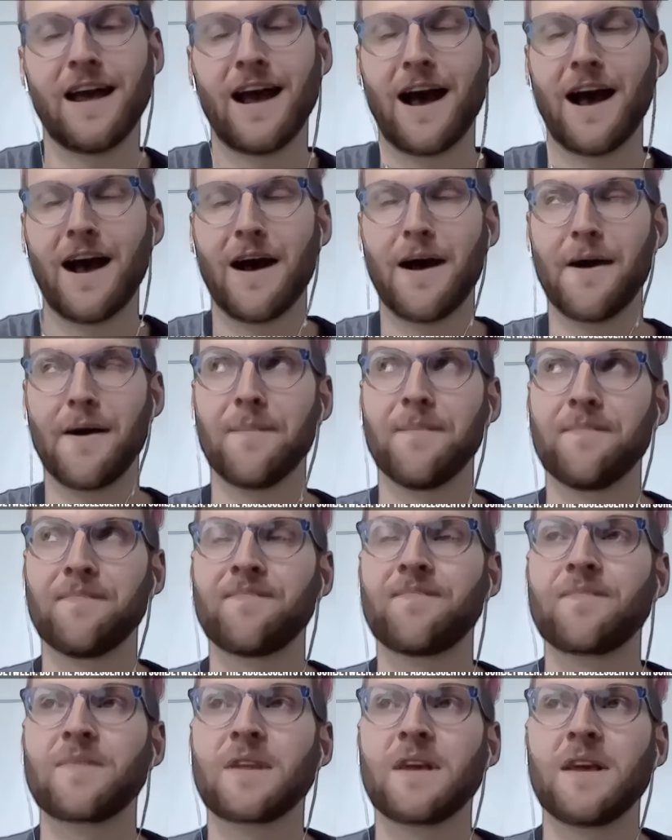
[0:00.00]

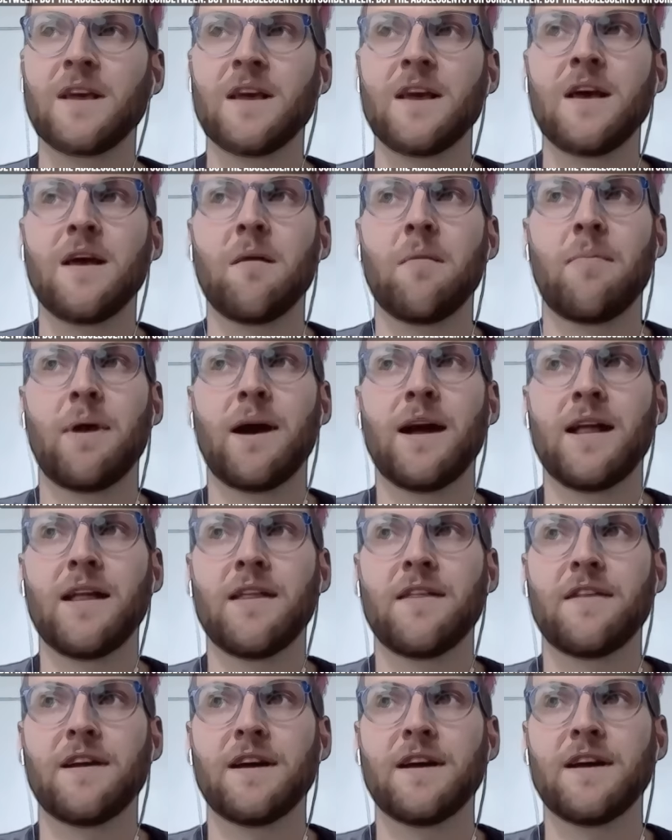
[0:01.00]

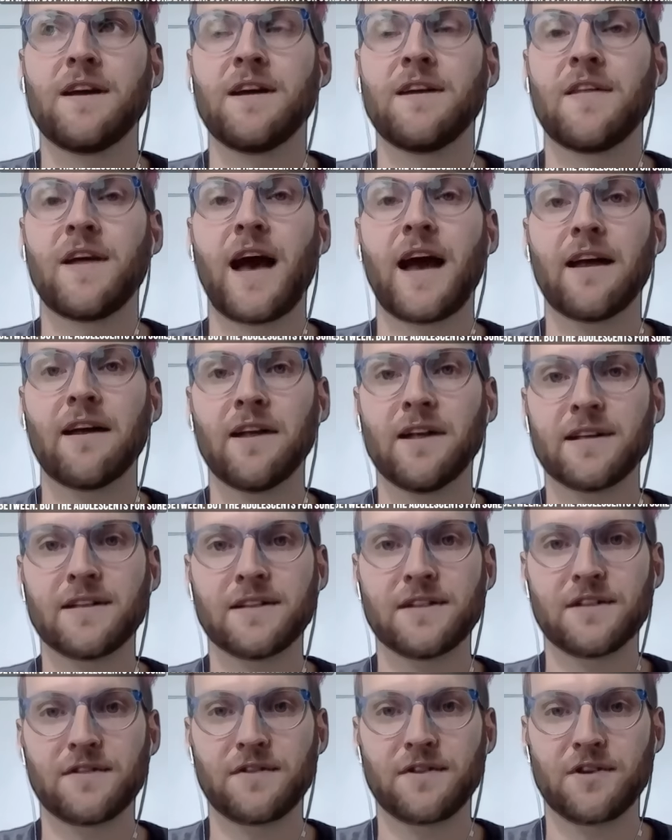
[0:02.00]
But the
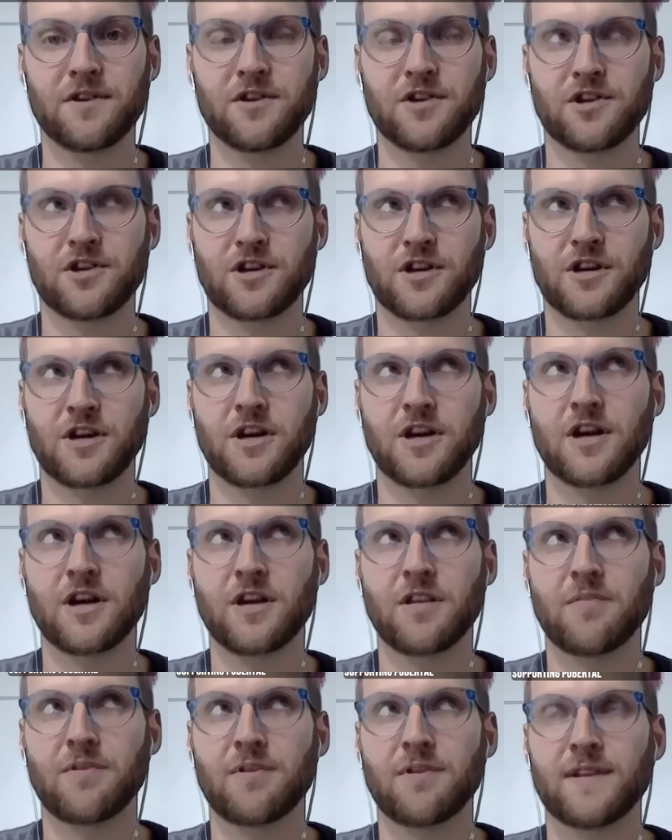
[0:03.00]
adolescents for
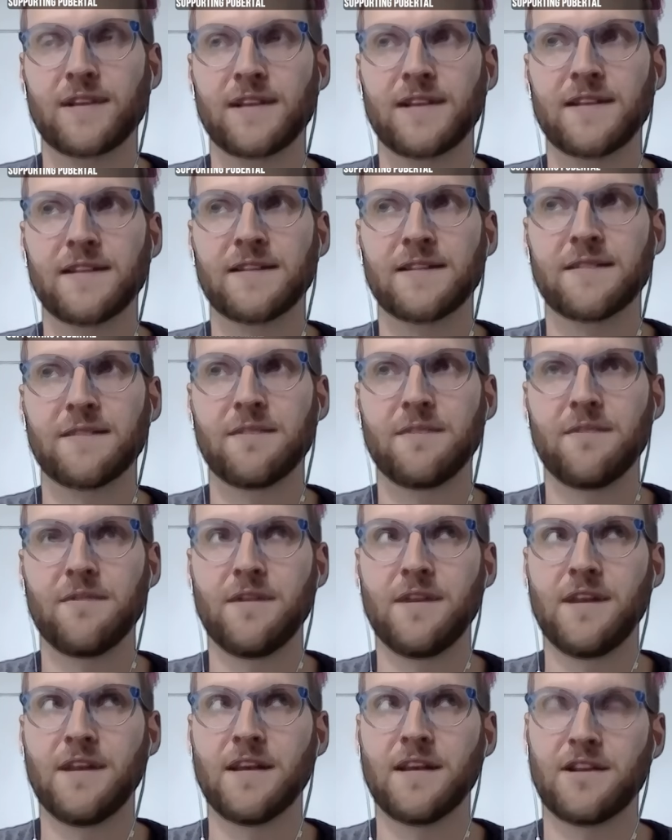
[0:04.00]
sure present some
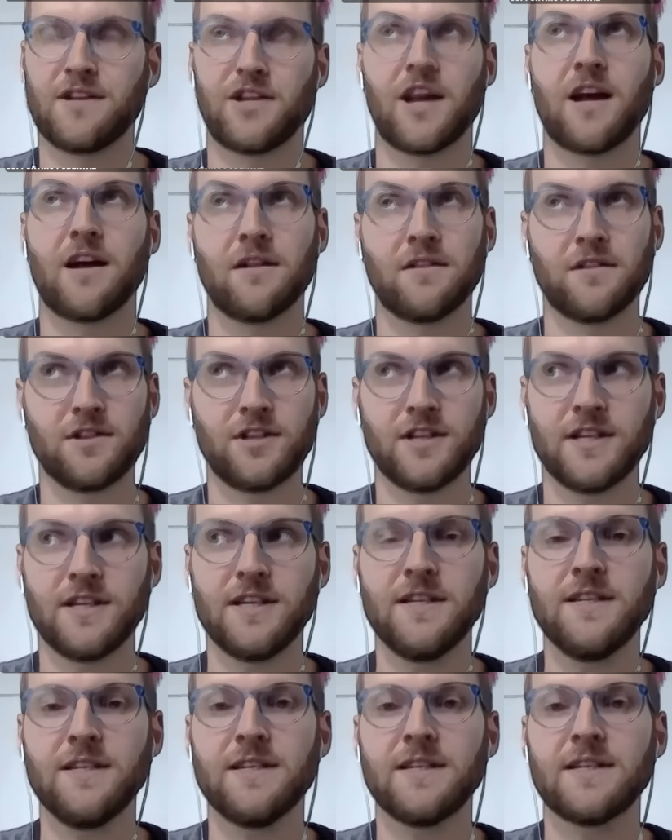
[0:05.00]
unique
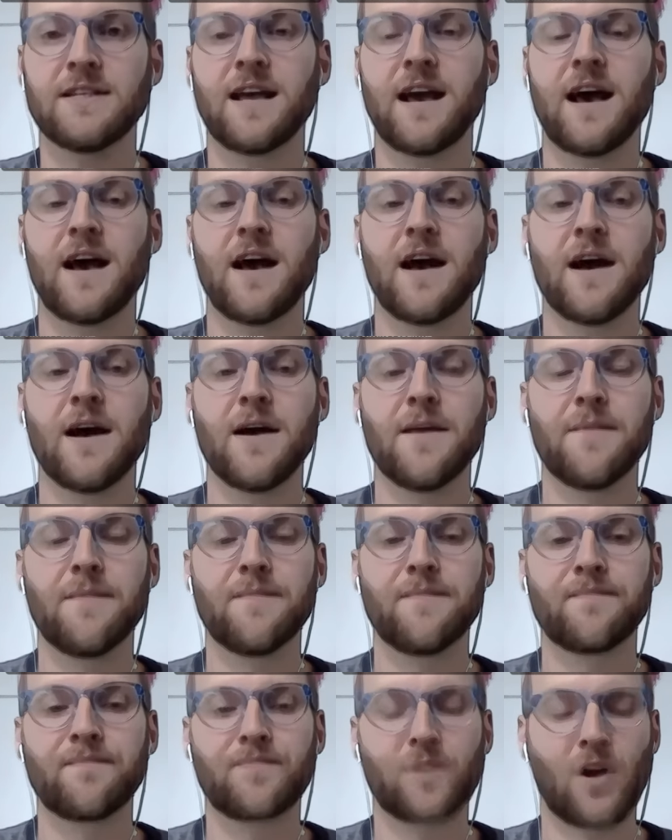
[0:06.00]
challenges.
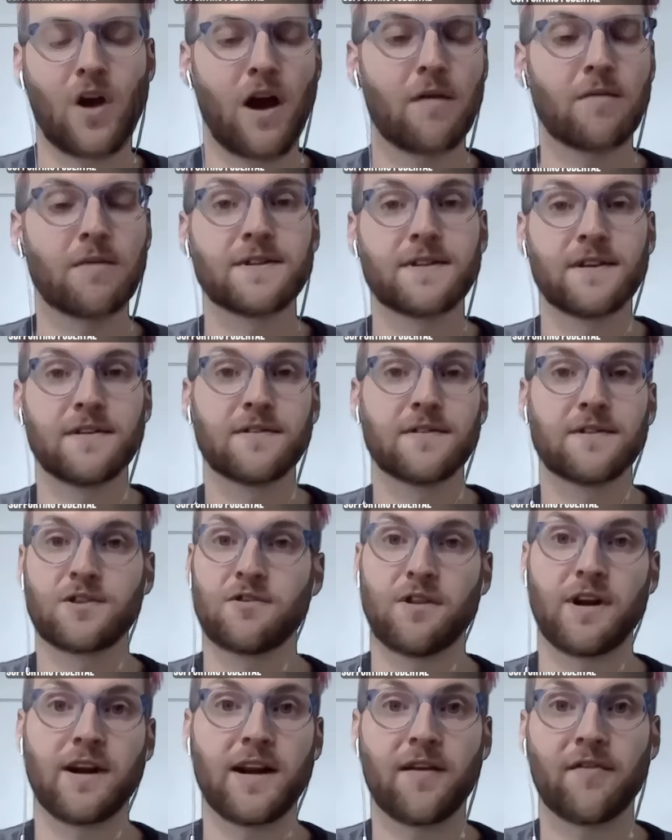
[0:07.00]
Obviously, there's
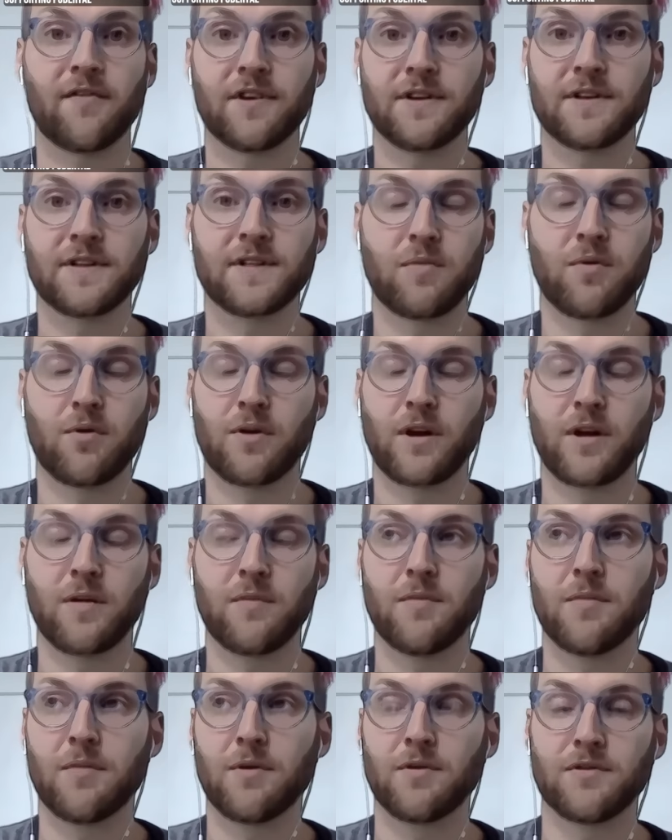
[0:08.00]
great evidence supporting
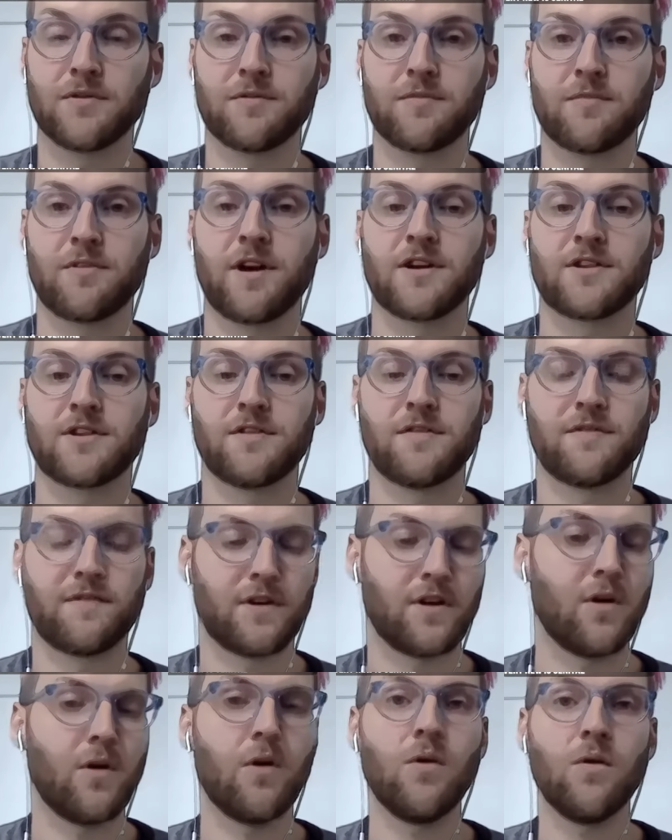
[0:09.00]
pubertal suppression
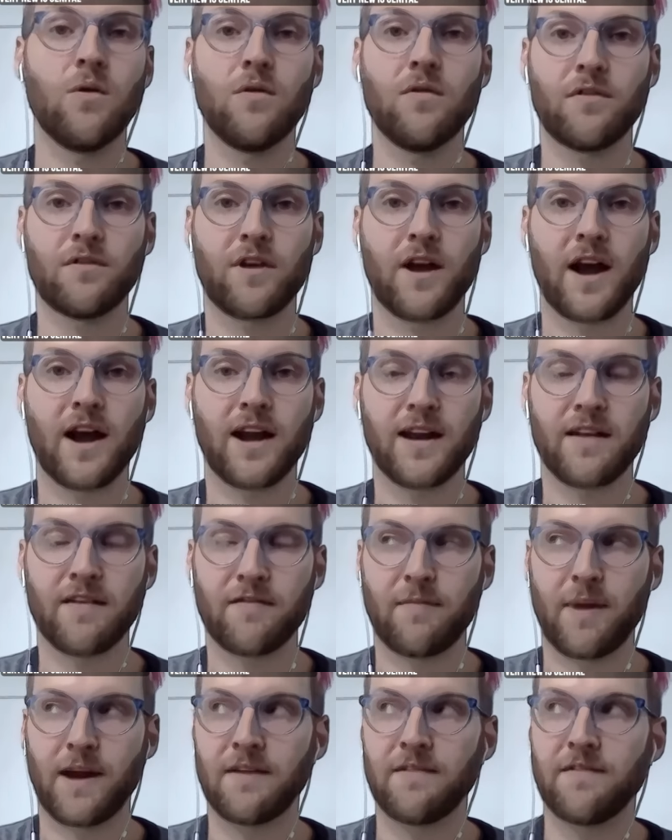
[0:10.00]
for a whole variety of
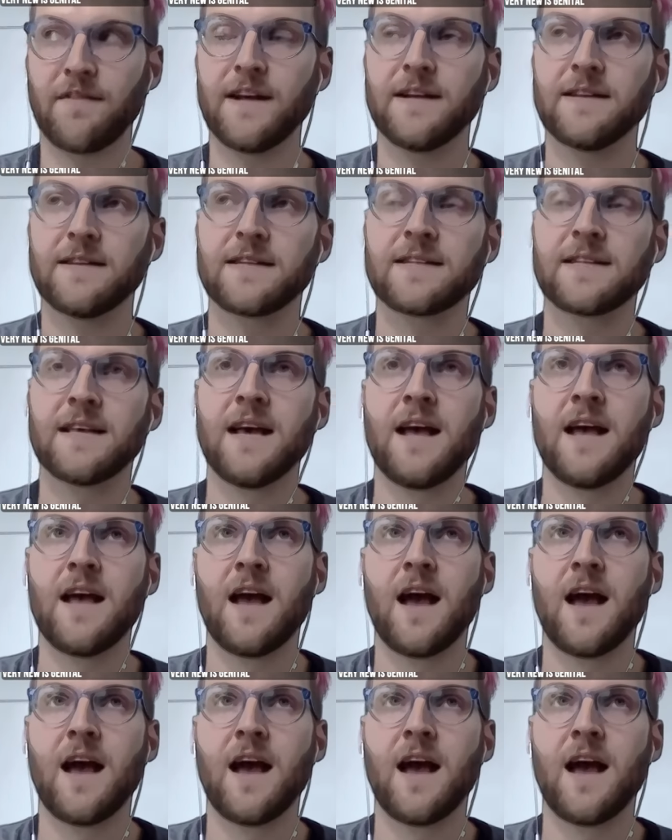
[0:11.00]
benefits.